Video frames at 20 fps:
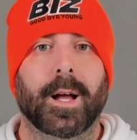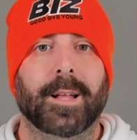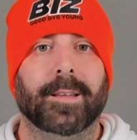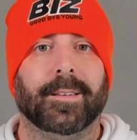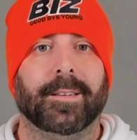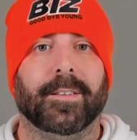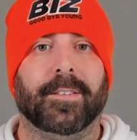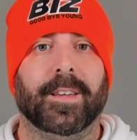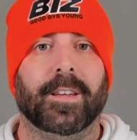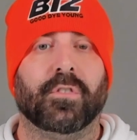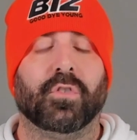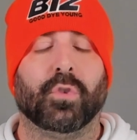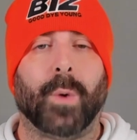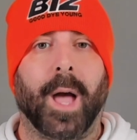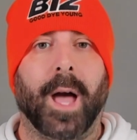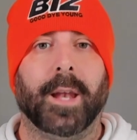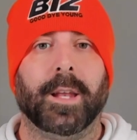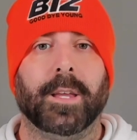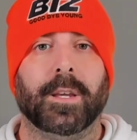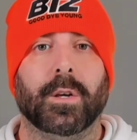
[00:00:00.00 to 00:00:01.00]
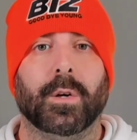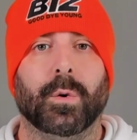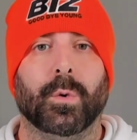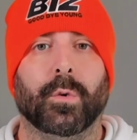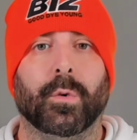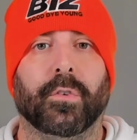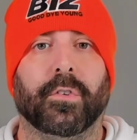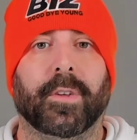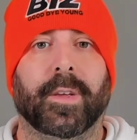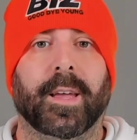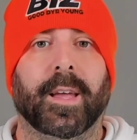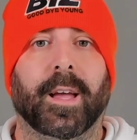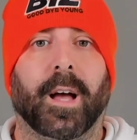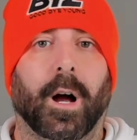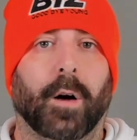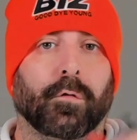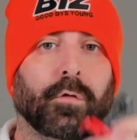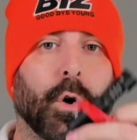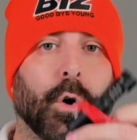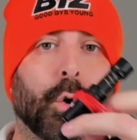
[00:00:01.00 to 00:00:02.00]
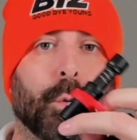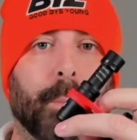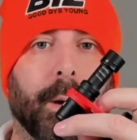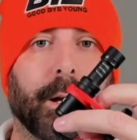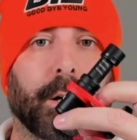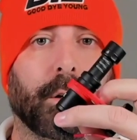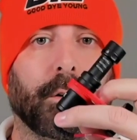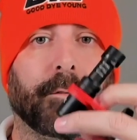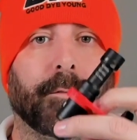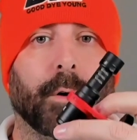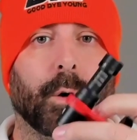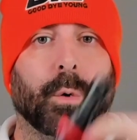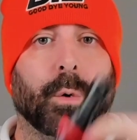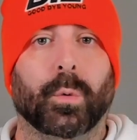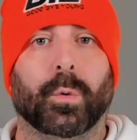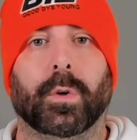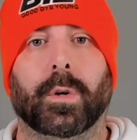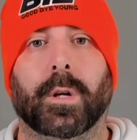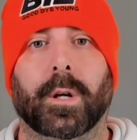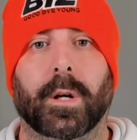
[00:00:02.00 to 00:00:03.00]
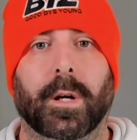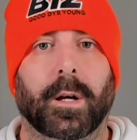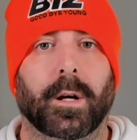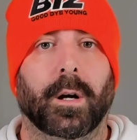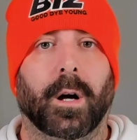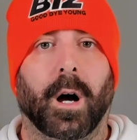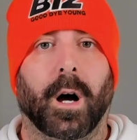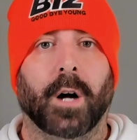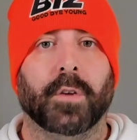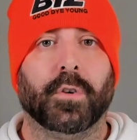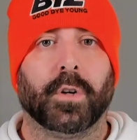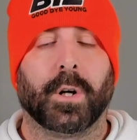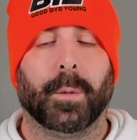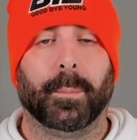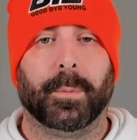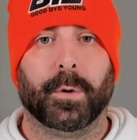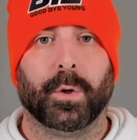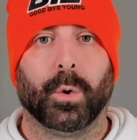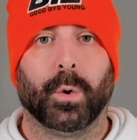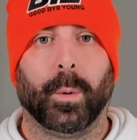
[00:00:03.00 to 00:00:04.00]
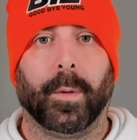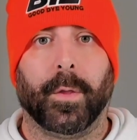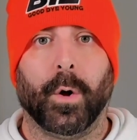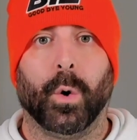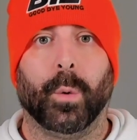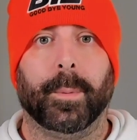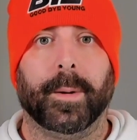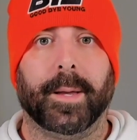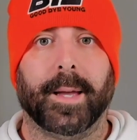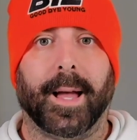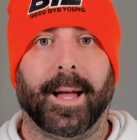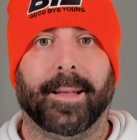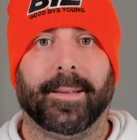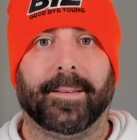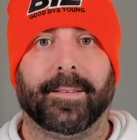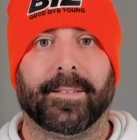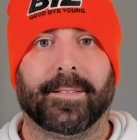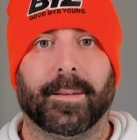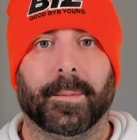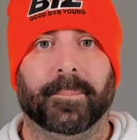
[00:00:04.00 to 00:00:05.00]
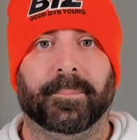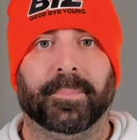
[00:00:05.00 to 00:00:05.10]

to teach you how to use a Rode microphone on your computer with O B S.